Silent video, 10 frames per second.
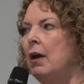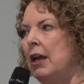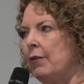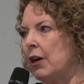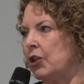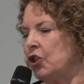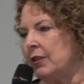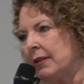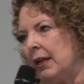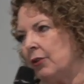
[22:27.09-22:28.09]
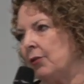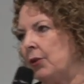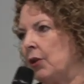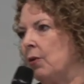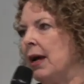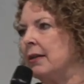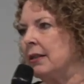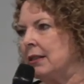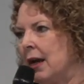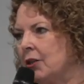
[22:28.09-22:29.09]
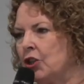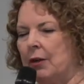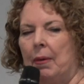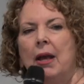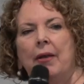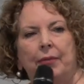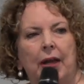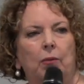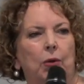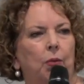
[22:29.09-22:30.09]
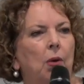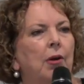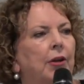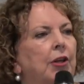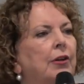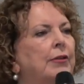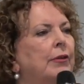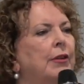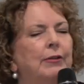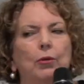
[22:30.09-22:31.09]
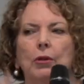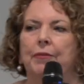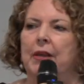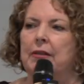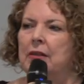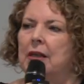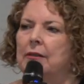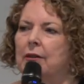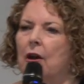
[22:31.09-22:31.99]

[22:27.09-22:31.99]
If I could just get through the crowd to touch him, then it would work, you know. So there's all of these things